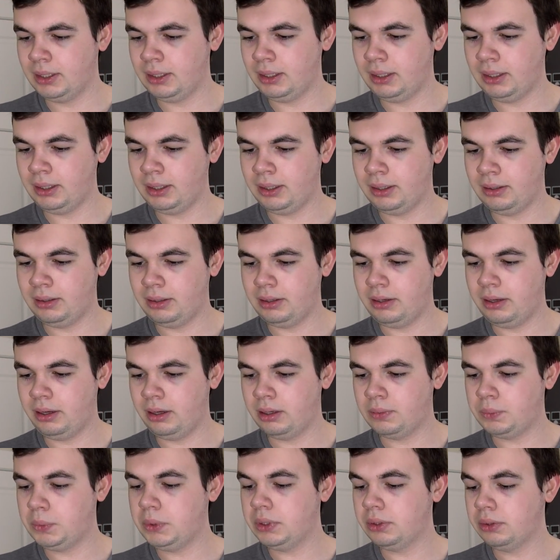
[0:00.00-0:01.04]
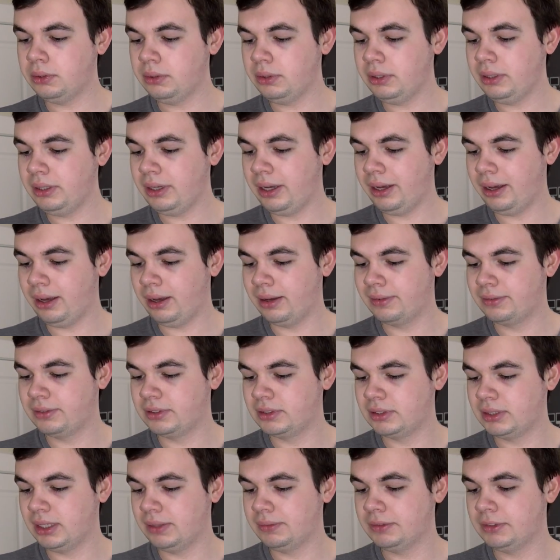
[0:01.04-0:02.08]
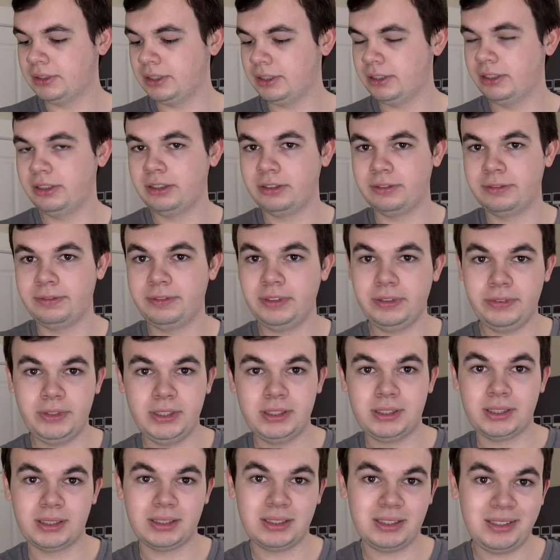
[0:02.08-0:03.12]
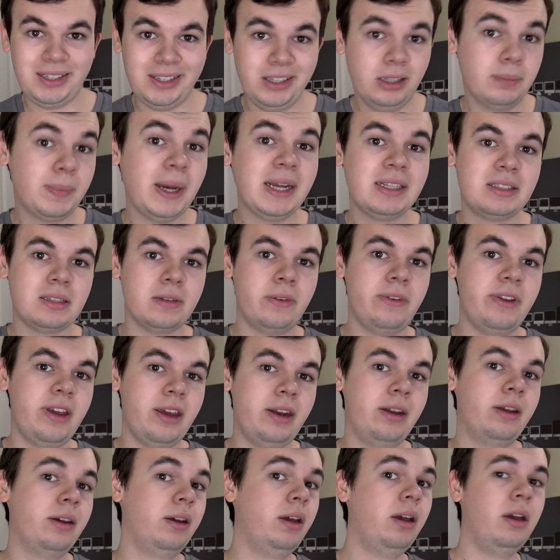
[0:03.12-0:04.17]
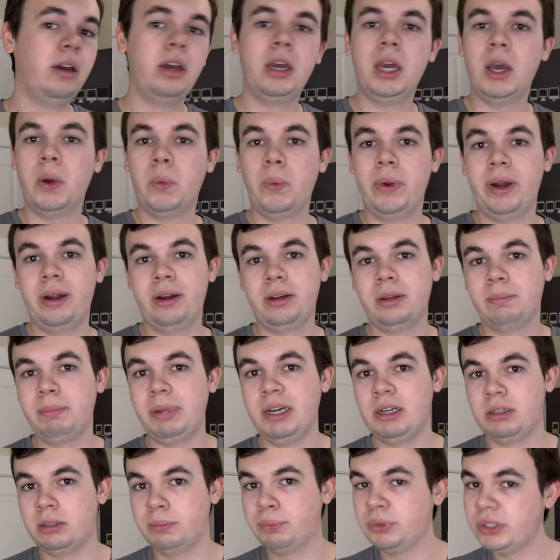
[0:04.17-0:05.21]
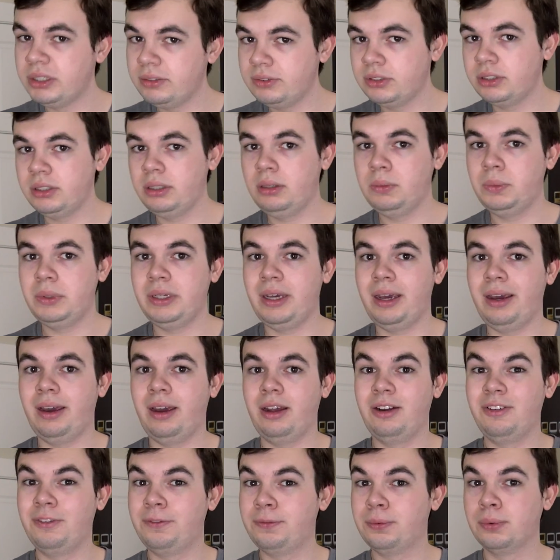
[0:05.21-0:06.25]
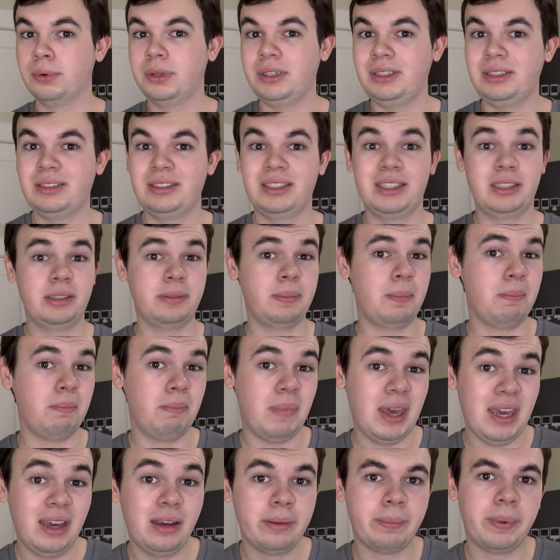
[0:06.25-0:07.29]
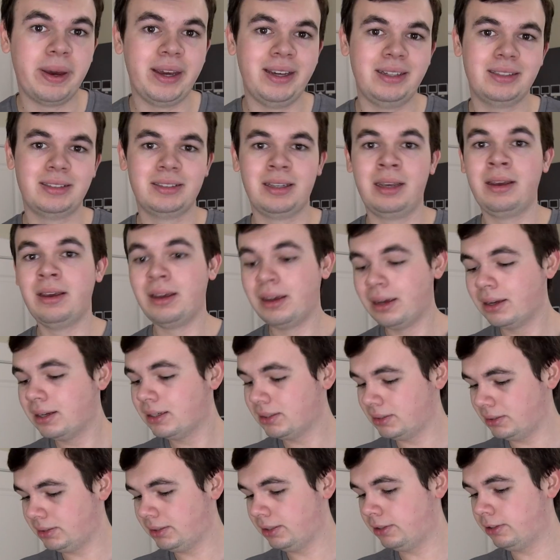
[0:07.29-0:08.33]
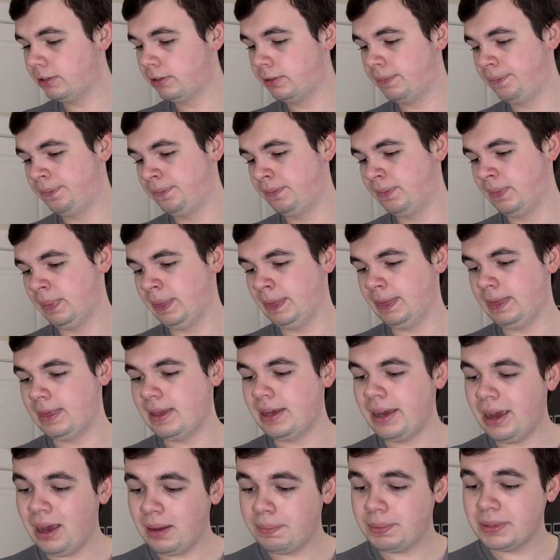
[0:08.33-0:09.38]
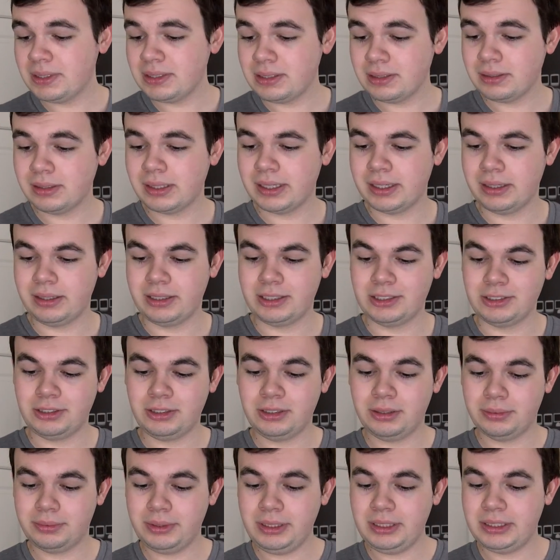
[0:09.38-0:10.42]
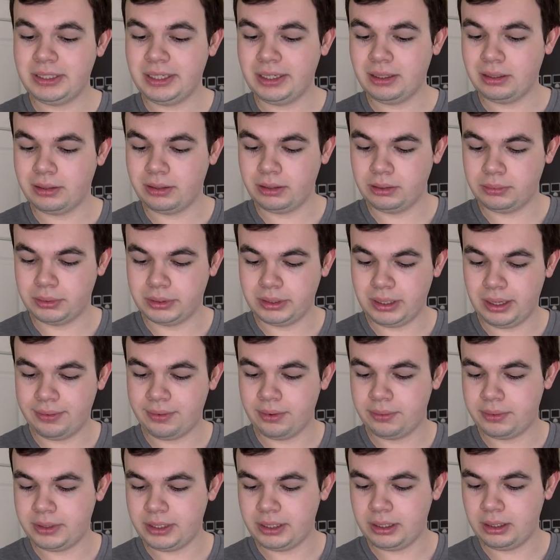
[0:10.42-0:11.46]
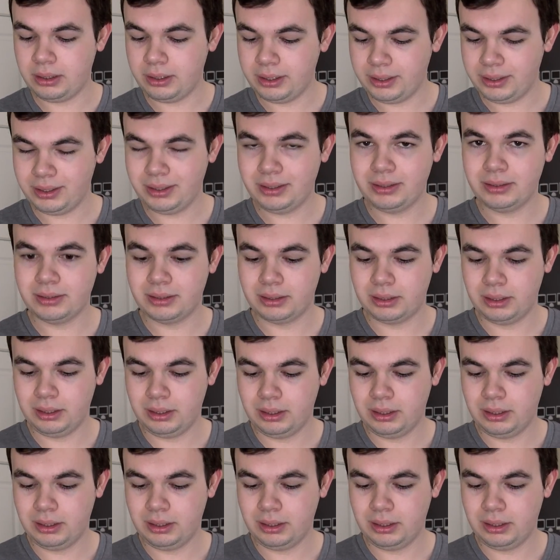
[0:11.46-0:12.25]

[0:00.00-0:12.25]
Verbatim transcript: And now we only have 756 kilobytes of data where compared to previously we had 46 megabytes. So the app is still there and it's going to re-download whenever we click it.